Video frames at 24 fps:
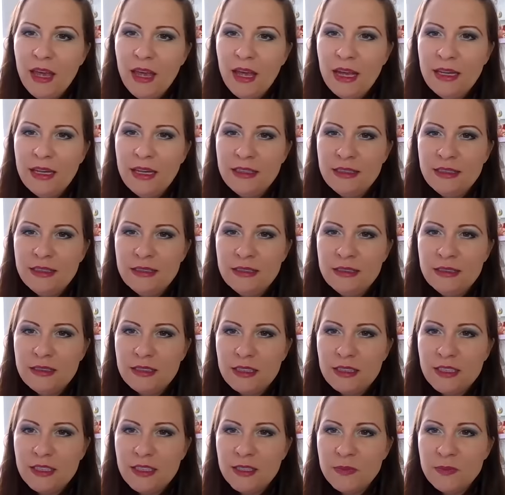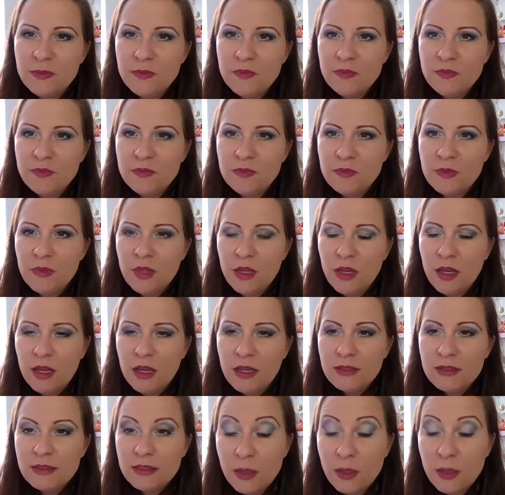And
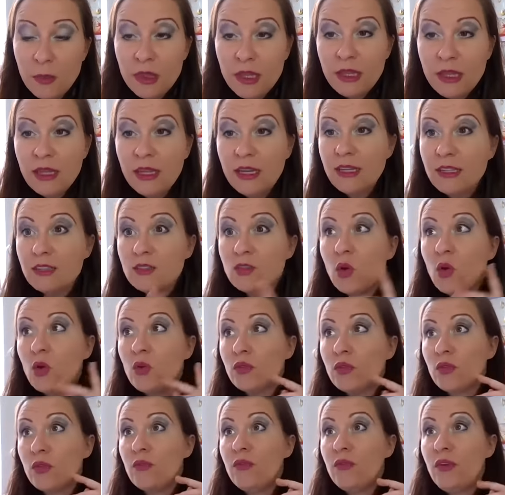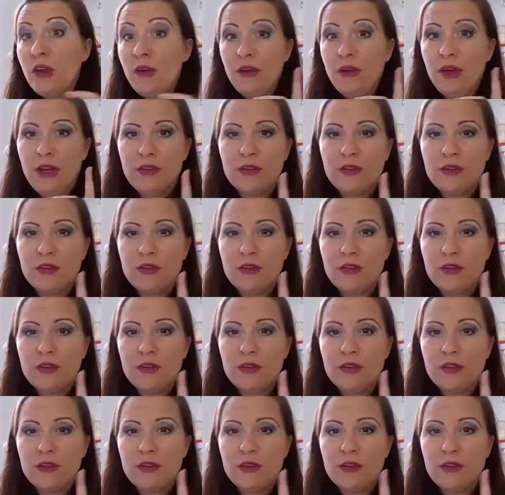something that is also very